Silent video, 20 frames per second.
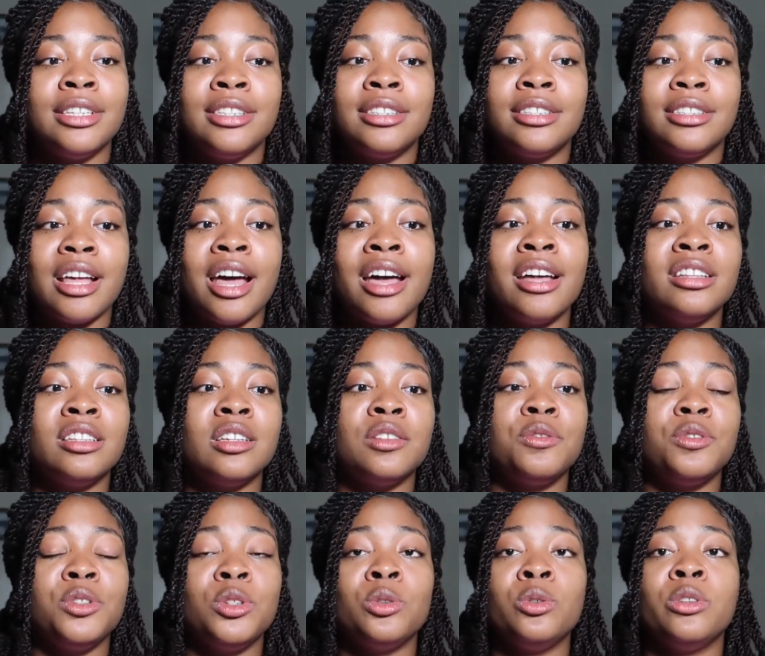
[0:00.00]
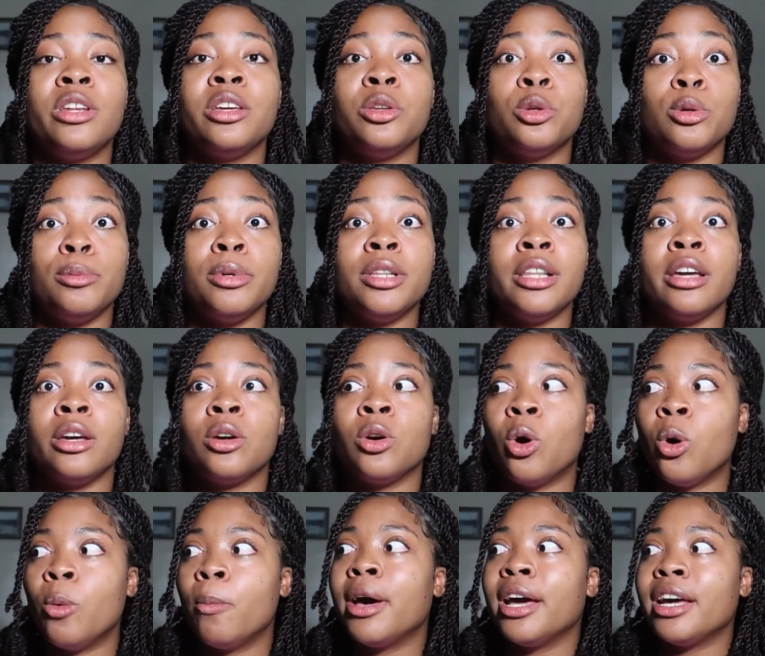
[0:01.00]
sides of you that you'll be like,
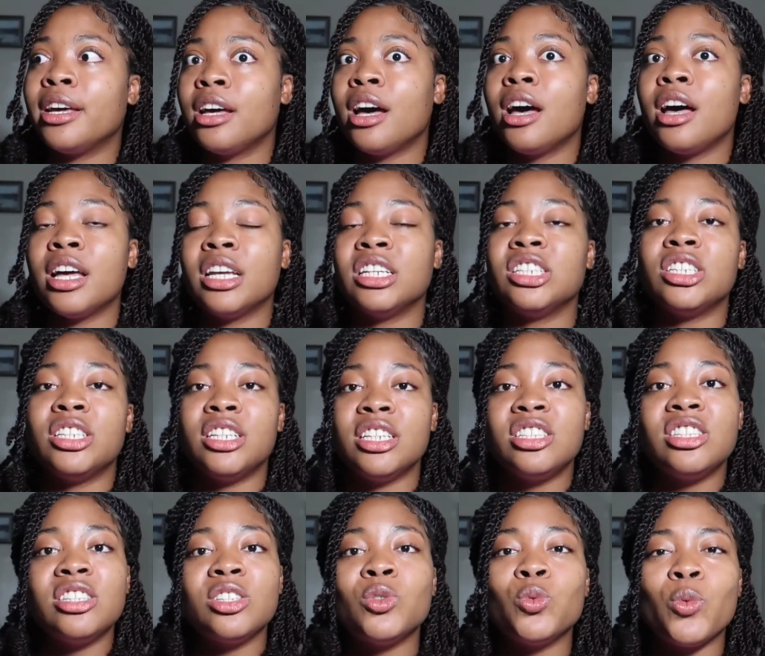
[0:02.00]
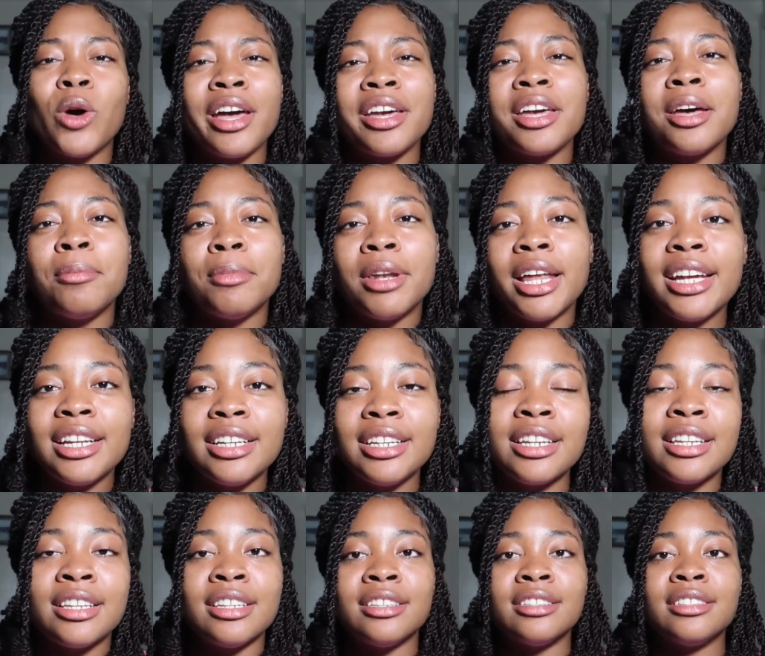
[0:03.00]
oh my gosh, this is why I'm like
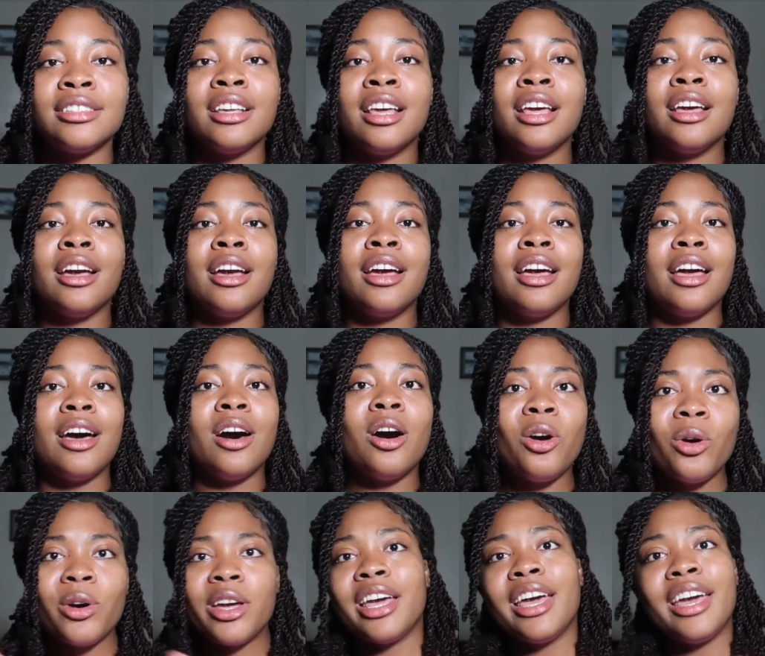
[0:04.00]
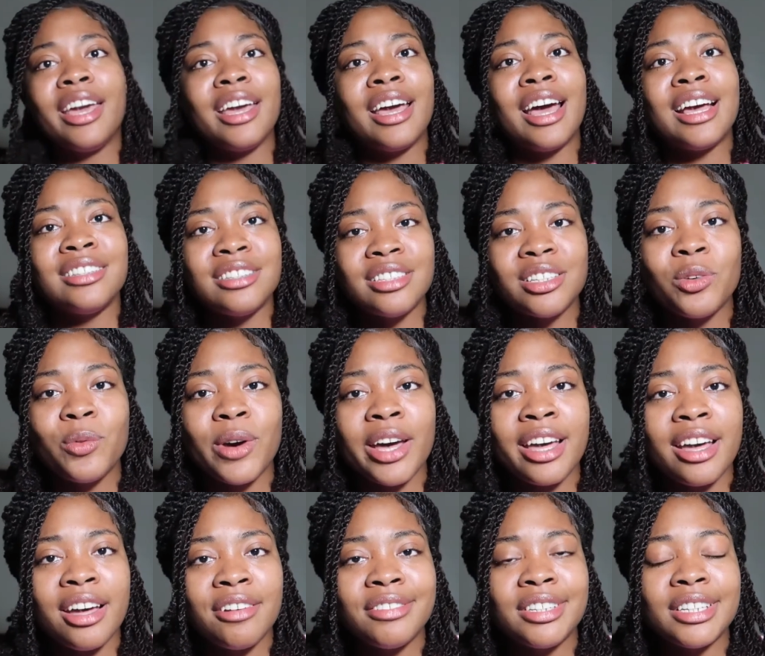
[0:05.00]
this. Okay, I see why I
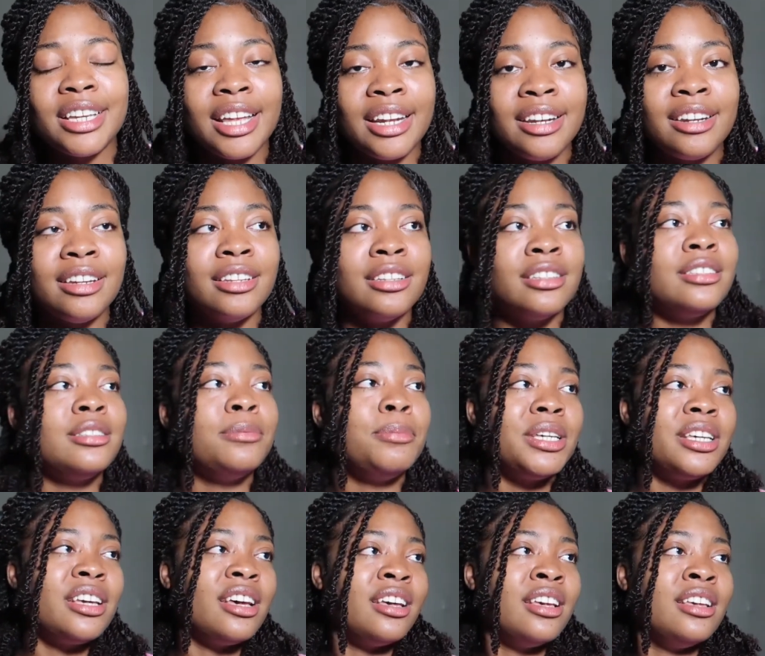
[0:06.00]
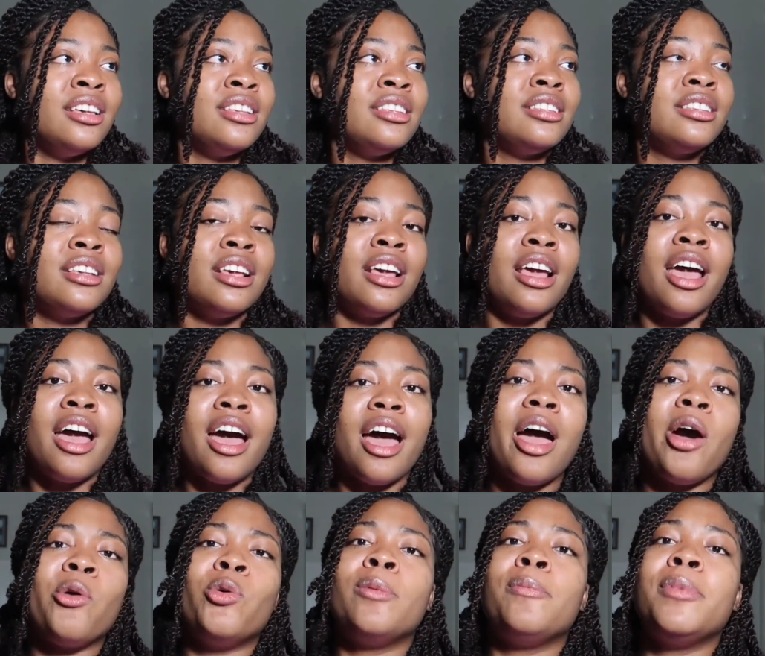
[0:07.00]
have to end this, because
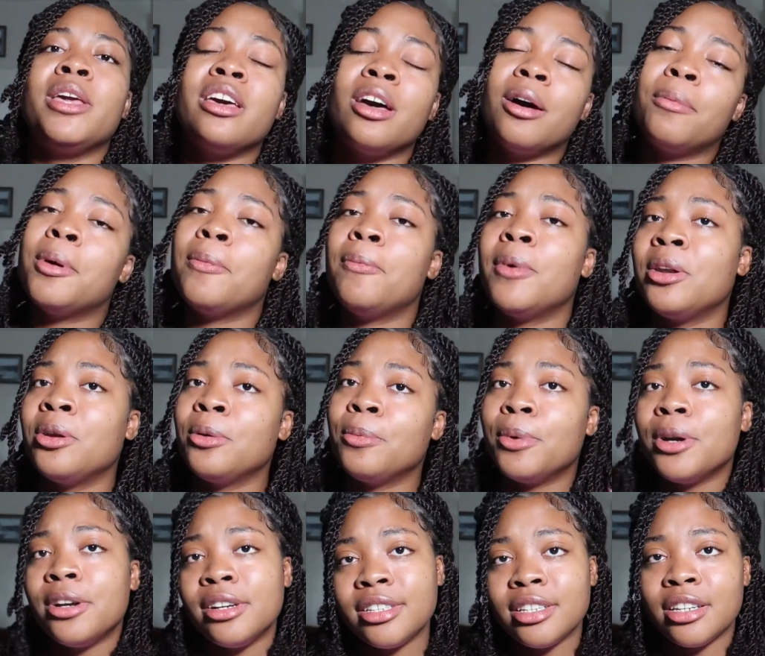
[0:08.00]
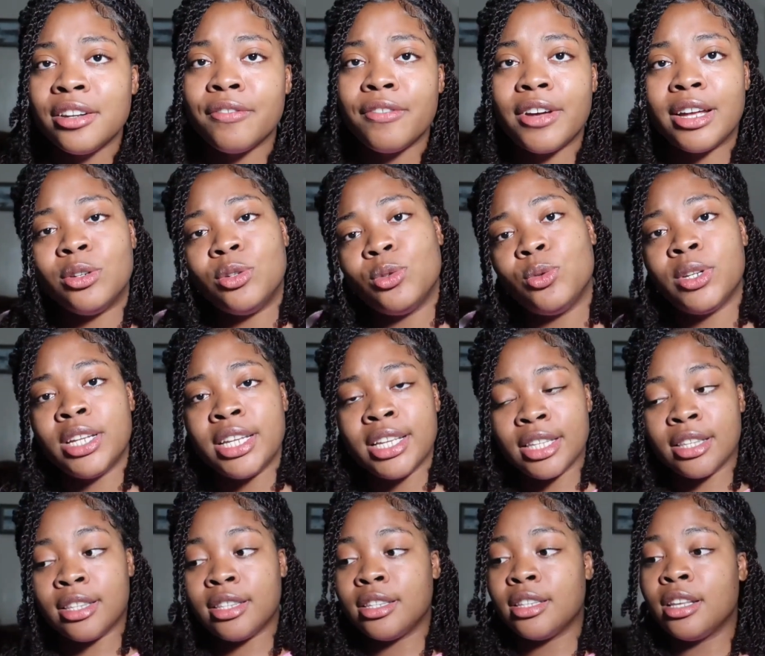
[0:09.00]
I will become a better person if I do
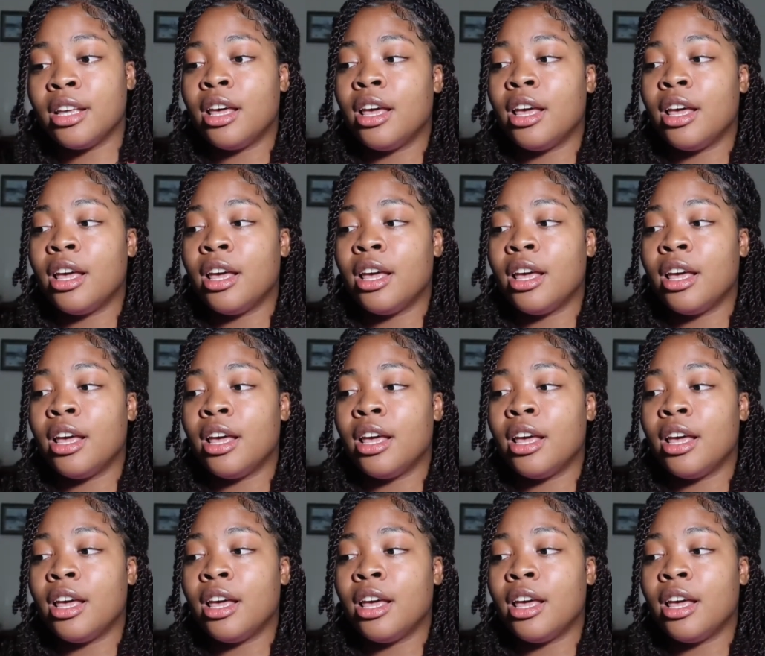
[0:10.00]
this.